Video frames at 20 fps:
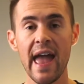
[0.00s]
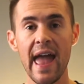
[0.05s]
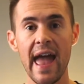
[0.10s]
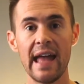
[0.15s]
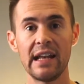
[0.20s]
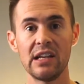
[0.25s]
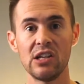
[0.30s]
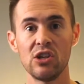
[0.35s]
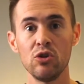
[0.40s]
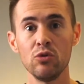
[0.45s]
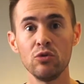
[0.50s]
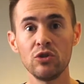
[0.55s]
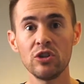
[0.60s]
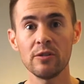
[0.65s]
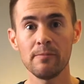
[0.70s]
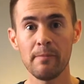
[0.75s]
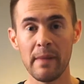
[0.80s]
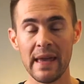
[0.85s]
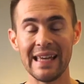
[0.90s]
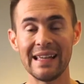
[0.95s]
and you
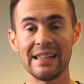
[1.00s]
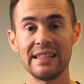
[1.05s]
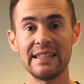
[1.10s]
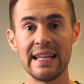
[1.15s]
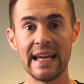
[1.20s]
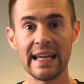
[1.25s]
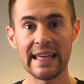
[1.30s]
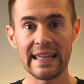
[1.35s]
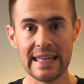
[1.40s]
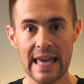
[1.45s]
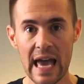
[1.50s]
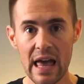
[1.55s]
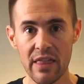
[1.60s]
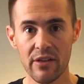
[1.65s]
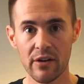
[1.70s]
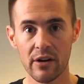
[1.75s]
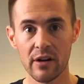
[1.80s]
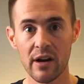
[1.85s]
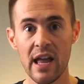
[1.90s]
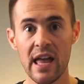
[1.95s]
should make
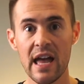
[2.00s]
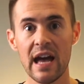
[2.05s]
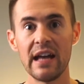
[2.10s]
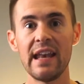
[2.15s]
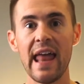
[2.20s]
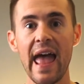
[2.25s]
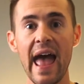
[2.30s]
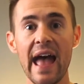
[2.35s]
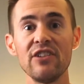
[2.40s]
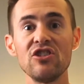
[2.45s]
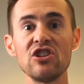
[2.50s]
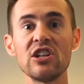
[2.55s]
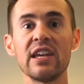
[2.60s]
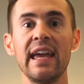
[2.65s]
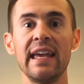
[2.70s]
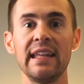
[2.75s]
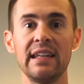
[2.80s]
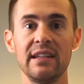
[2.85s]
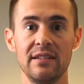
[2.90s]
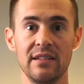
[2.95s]
together an
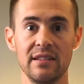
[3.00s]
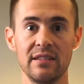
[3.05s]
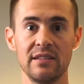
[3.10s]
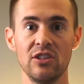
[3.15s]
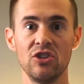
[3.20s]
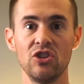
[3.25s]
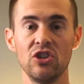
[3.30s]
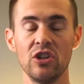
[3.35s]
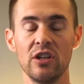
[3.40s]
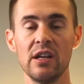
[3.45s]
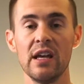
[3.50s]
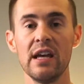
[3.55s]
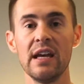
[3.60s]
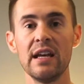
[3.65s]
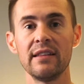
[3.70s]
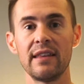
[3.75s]
educated decision